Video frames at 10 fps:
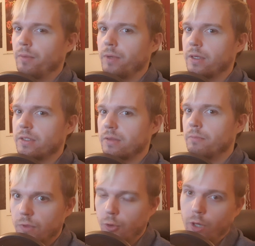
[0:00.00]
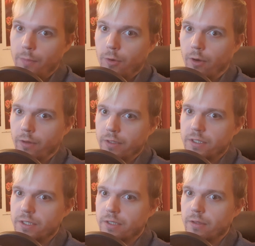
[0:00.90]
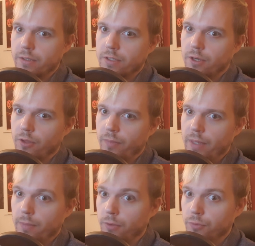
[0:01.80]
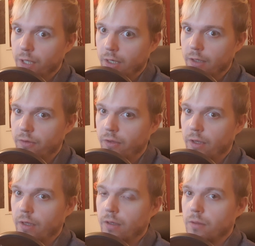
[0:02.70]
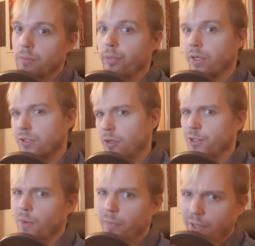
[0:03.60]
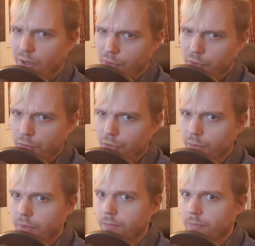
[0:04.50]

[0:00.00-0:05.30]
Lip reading: Because don't get me wrong, this is on the people who did it, but it's also a bit on YouTube.